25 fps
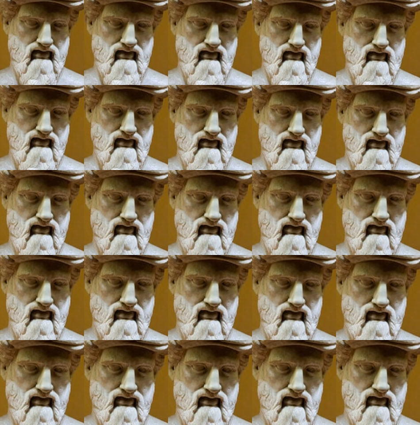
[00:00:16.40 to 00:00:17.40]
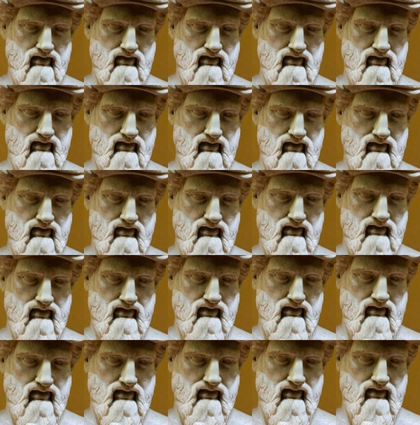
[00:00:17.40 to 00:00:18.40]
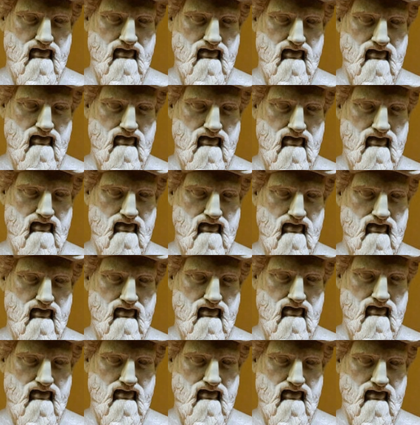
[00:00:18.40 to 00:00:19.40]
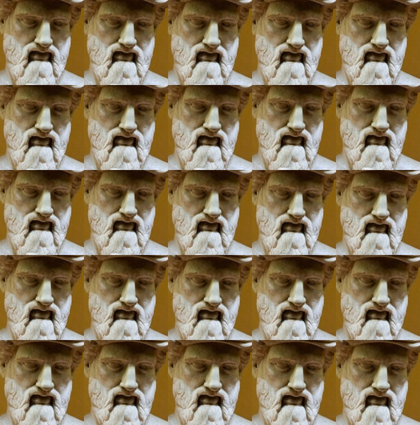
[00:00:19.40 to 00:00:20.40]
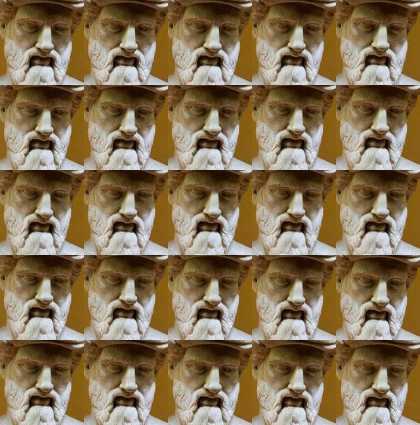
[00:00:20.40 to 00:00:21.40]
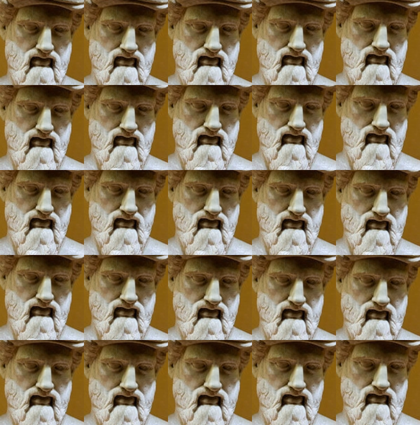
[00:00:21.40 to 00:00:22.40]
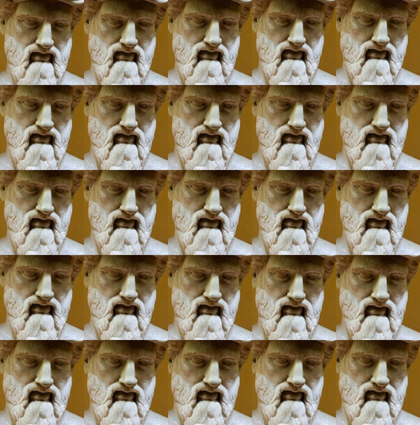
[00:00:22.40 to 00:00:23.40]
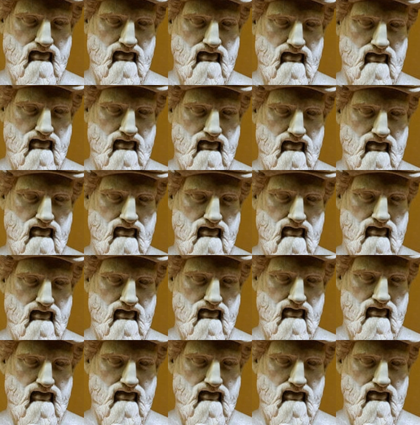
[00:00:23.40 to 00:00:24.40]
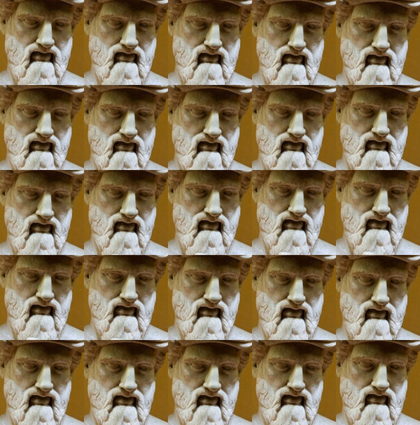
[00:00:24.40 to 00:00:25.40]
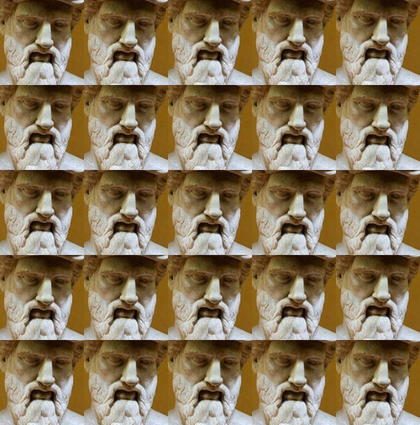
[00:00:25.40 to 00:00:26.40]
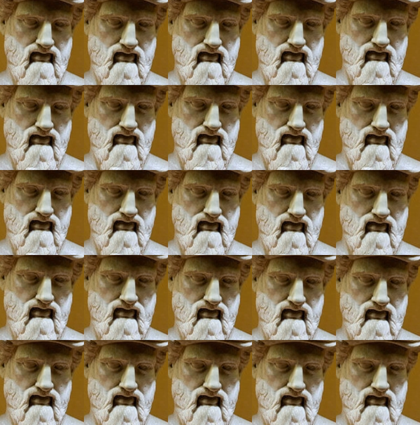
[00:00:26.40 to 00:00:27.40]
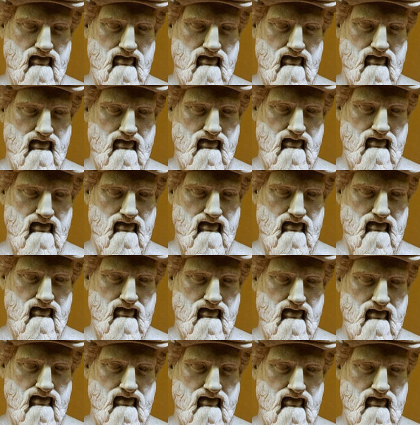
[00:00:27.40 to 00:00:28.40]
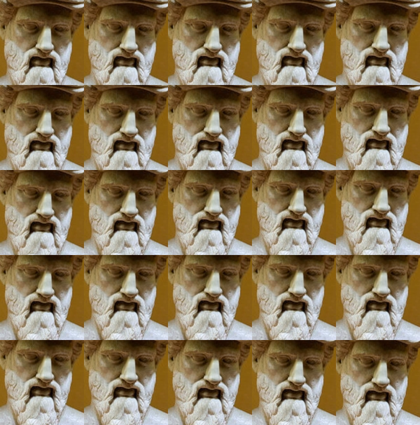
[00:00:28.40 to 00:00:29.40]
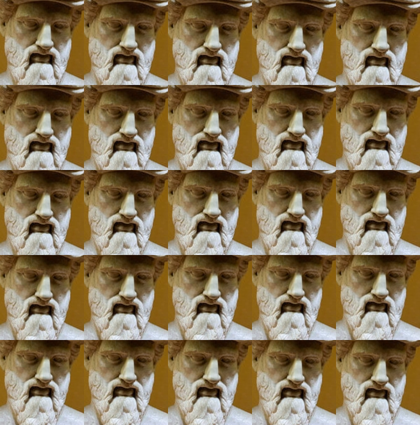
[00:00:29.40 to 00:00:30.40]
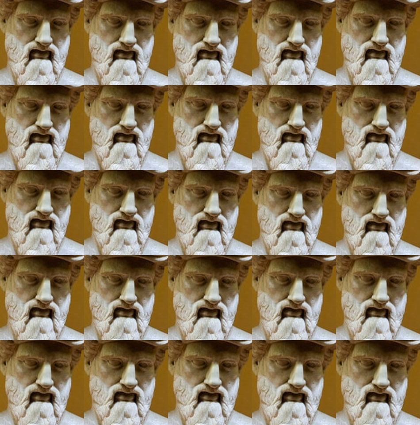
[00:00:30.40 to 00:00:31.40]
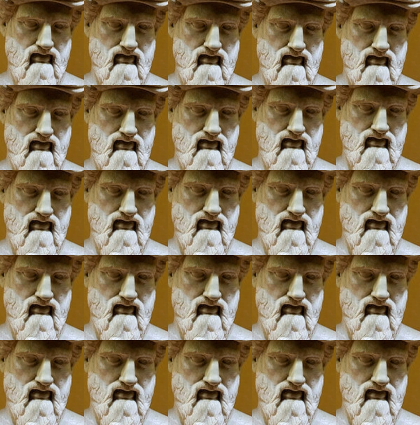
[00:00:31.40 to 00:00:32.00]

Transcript: who is Mr. Pythagoras? Well, Mr. Pythagoras was Pythagoras of Samos, and Samos is an island in Greece. He was born in 570 BC, which is before Christ. He lived until 490 BC, so he lived for about 80 years.